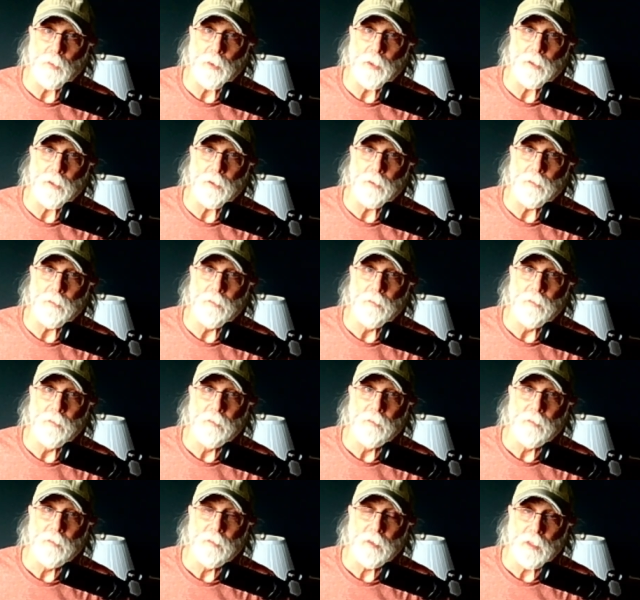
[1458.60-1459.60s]
do.
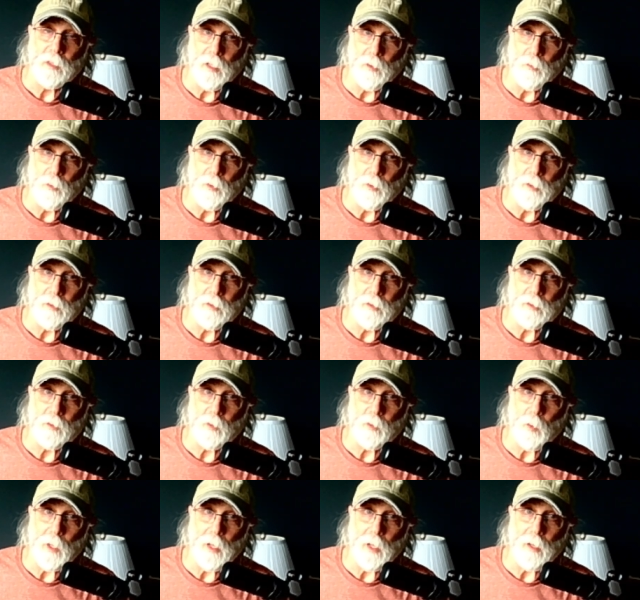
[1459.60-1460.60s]
Get rid of the
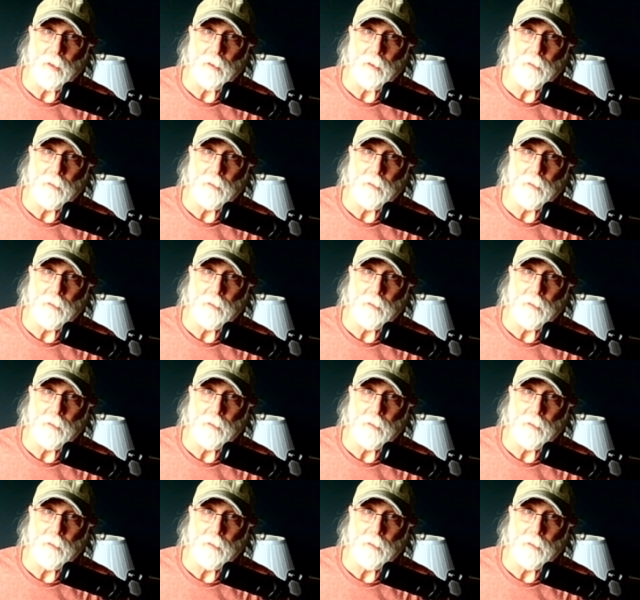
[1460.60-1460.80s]
twang.